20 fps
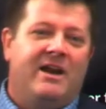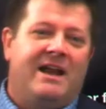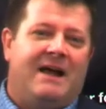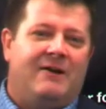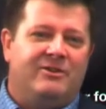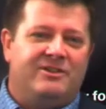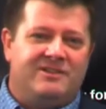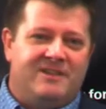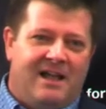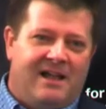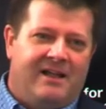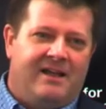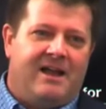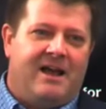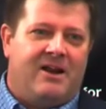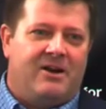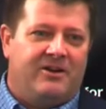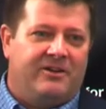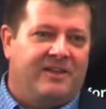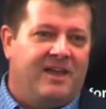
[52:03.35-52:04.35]
point I was yelling
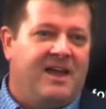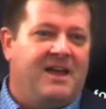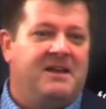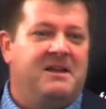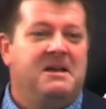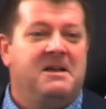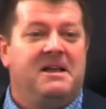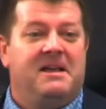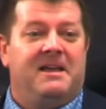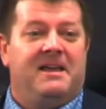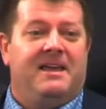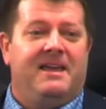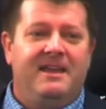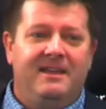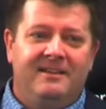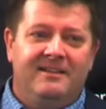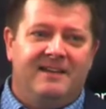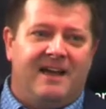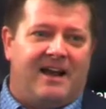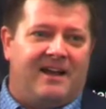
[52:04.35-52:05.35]
at her saying,
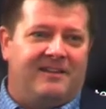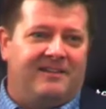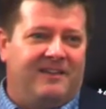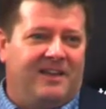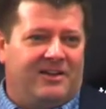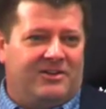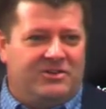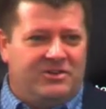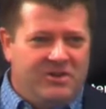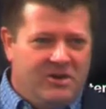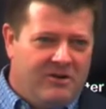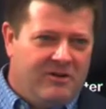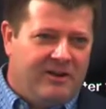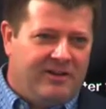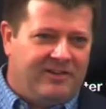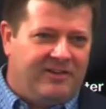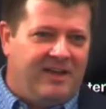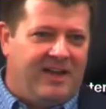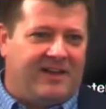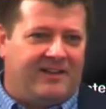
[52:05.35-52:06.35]
he's not a 6, you're
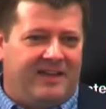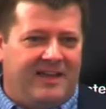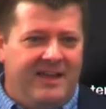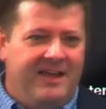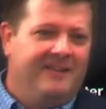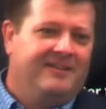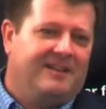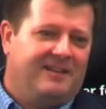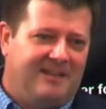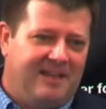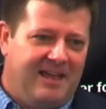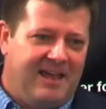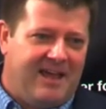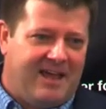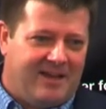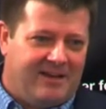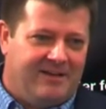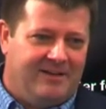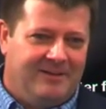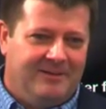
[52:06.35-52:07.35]
a 6, he's a
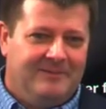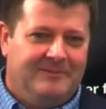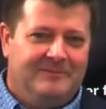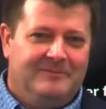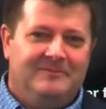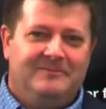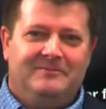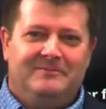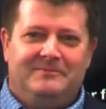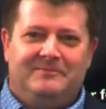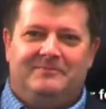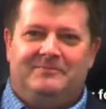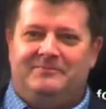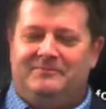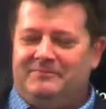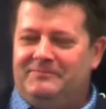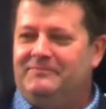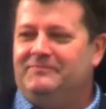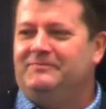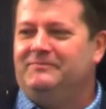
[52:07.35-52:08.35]

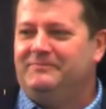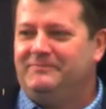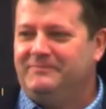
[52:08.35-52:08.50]
10.